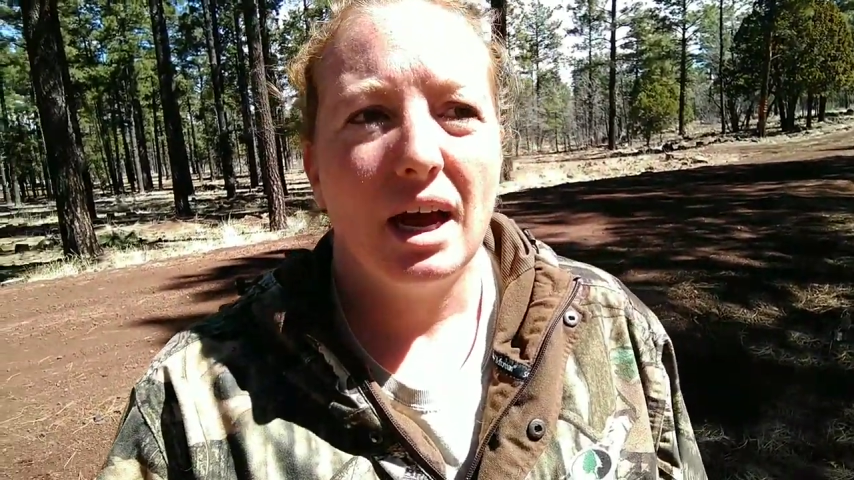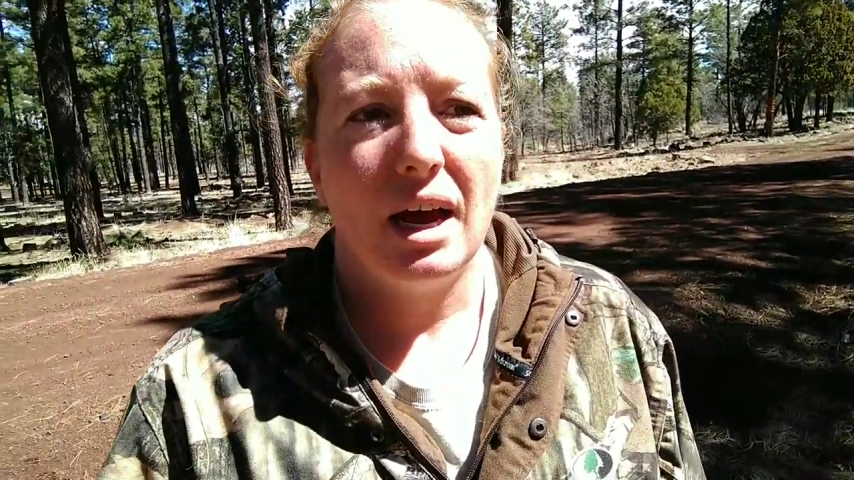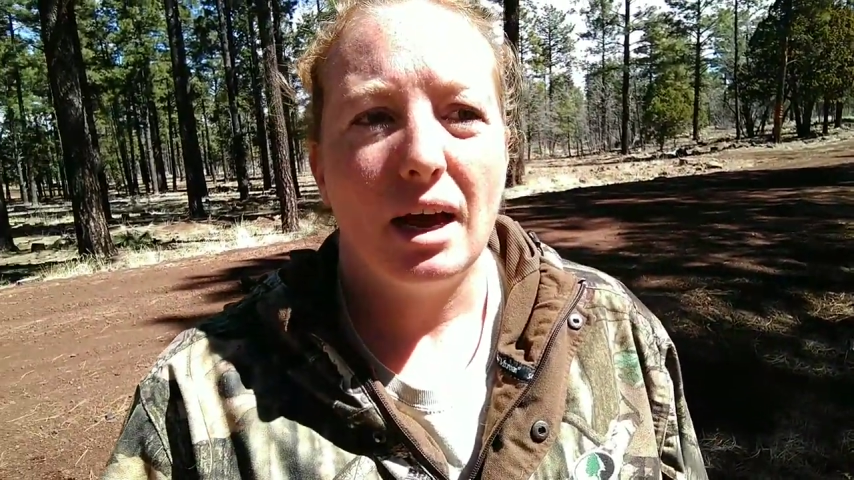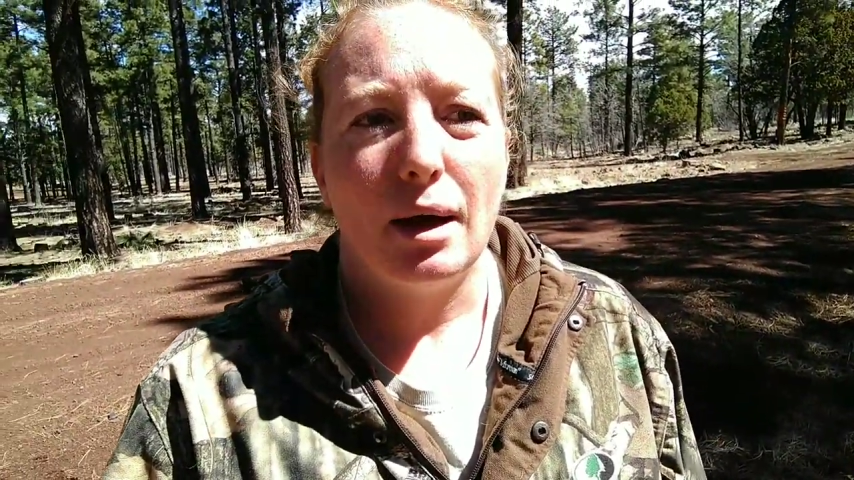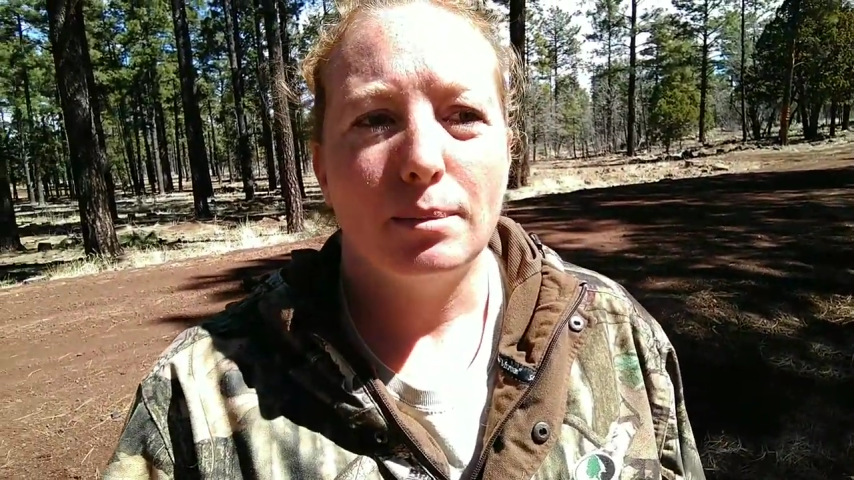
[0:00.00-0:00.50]

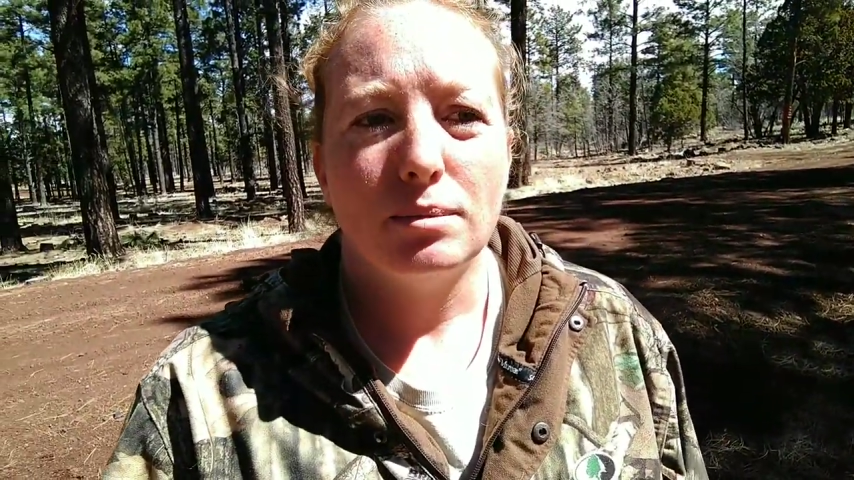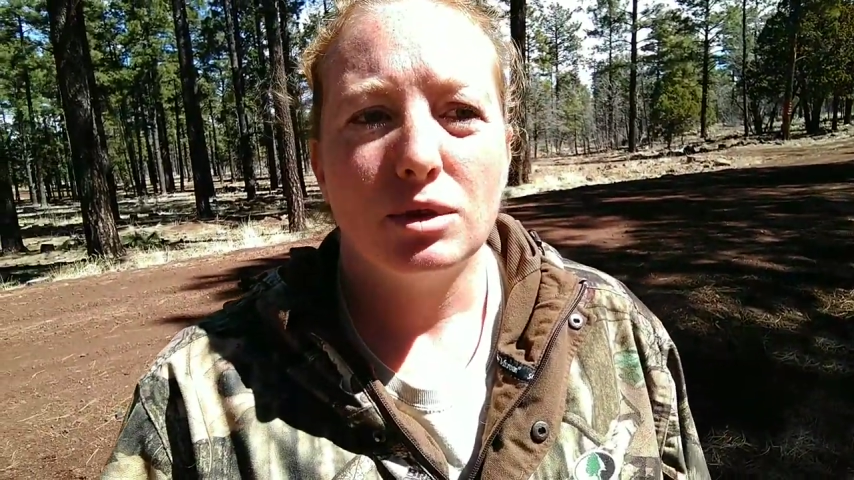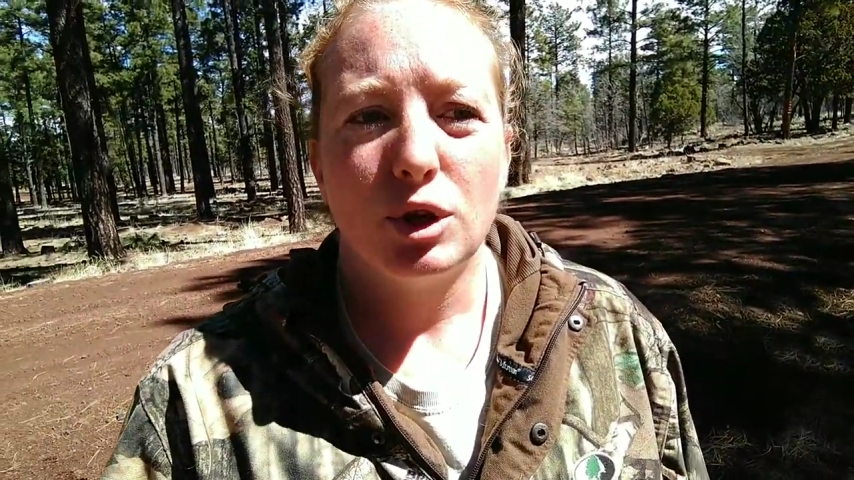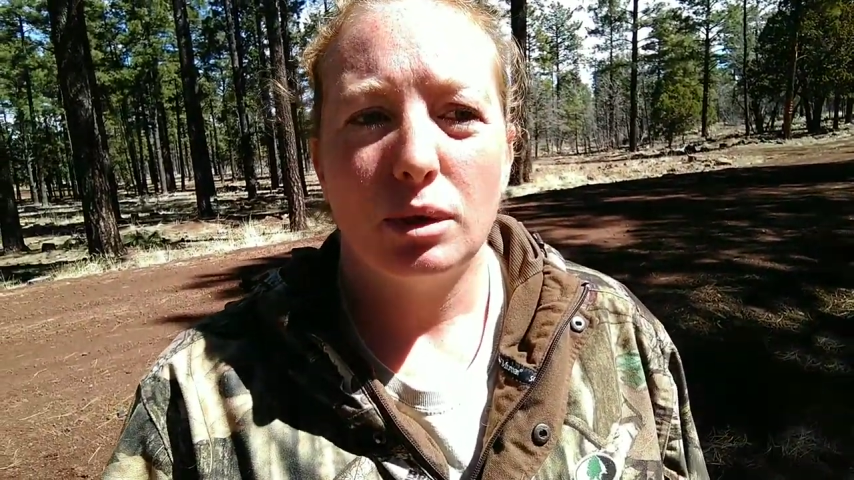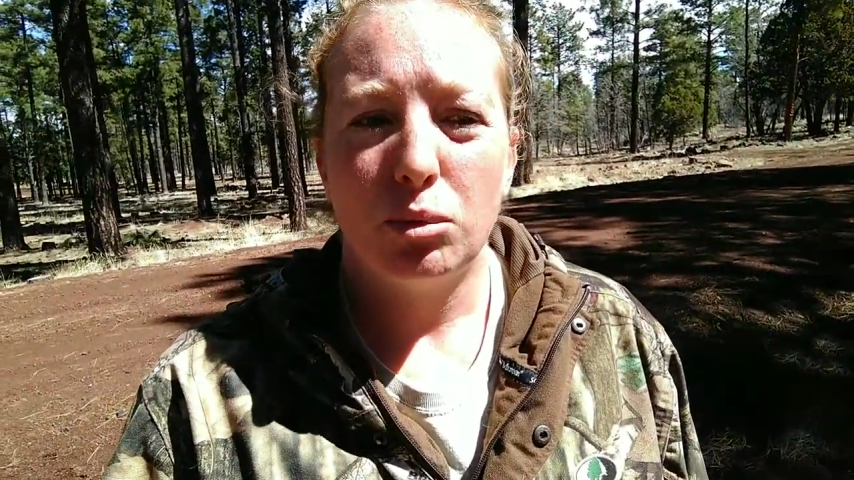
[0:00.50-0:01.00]
Um,
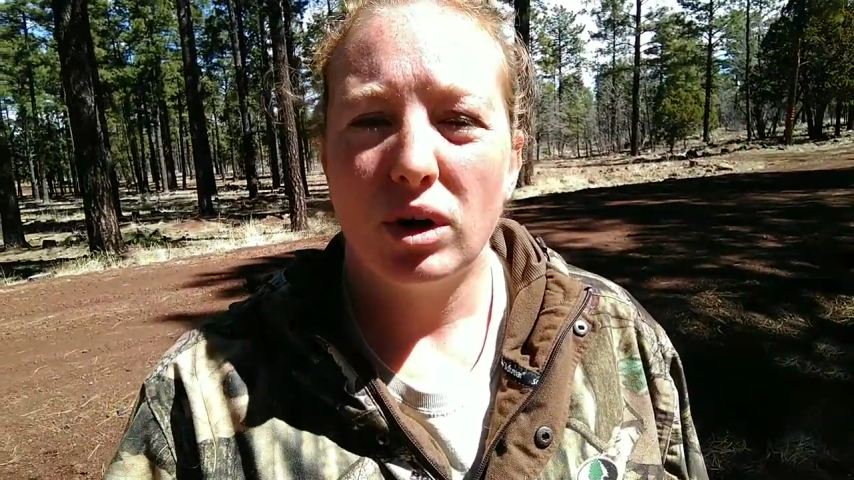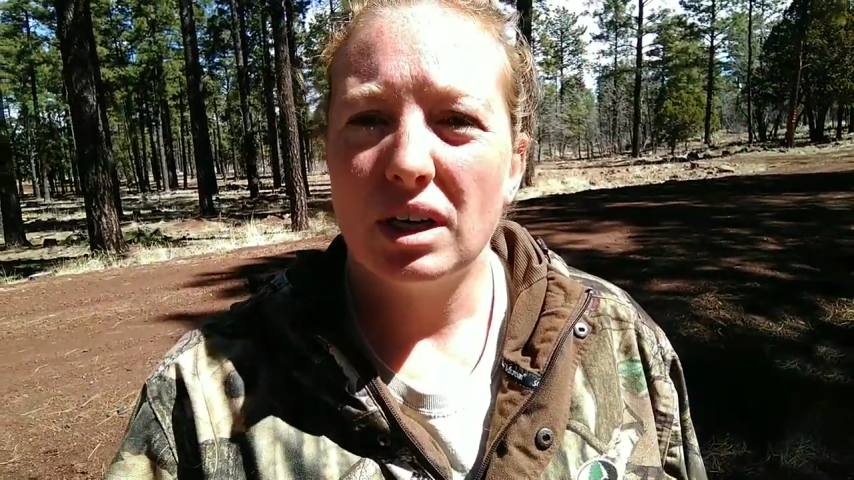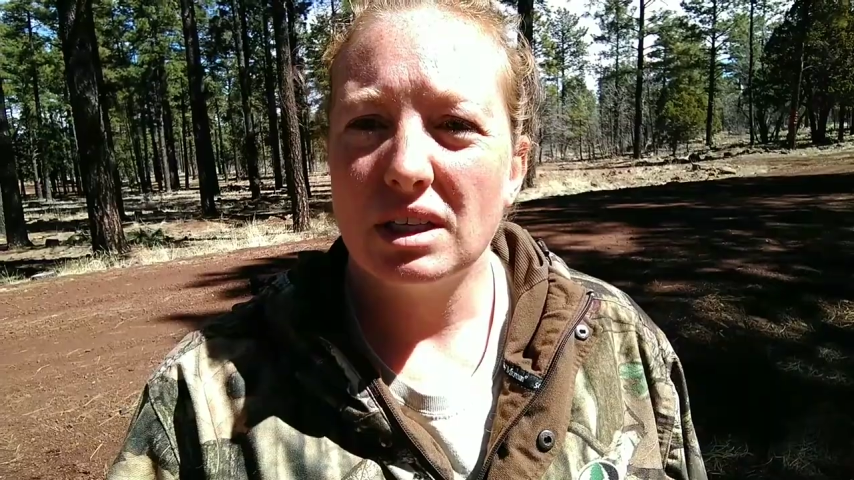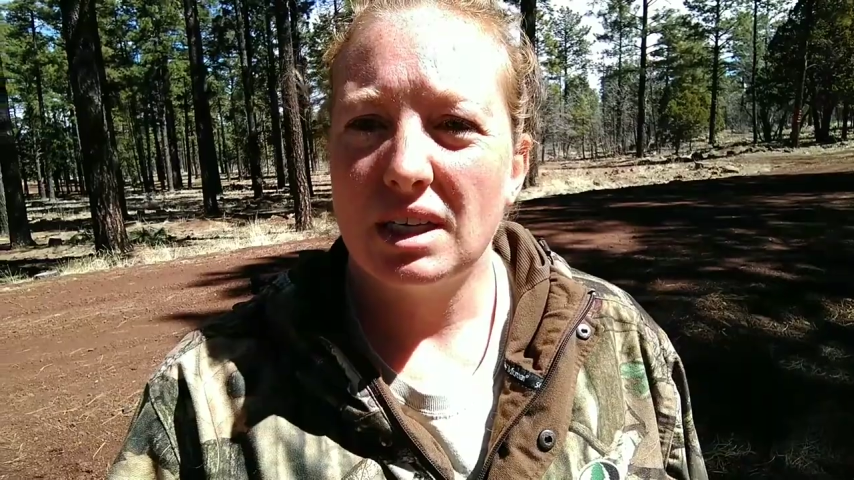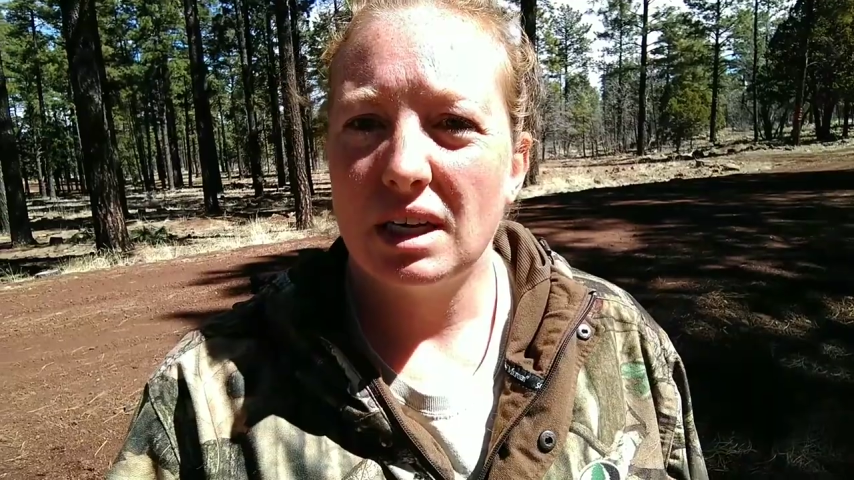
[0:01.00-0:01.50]
so the
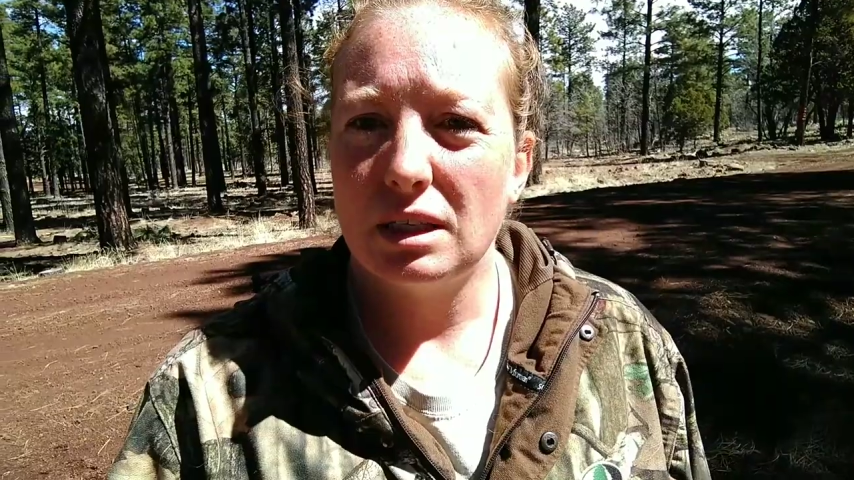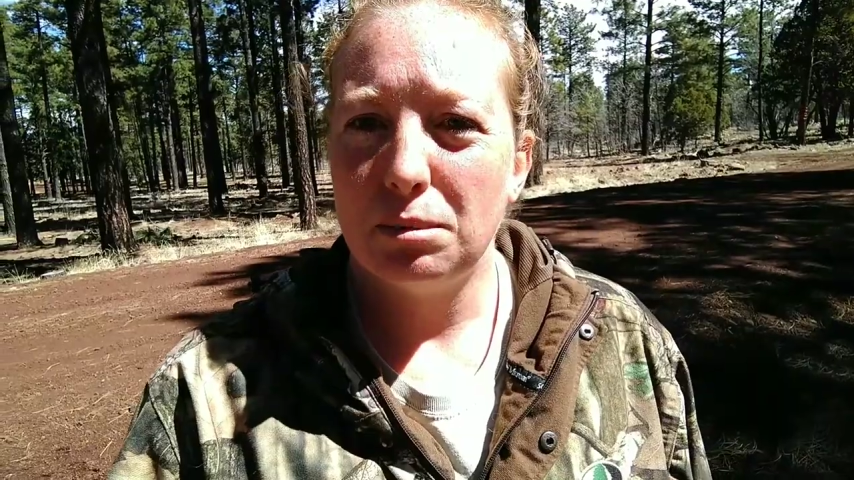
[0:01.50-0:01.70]
morels tend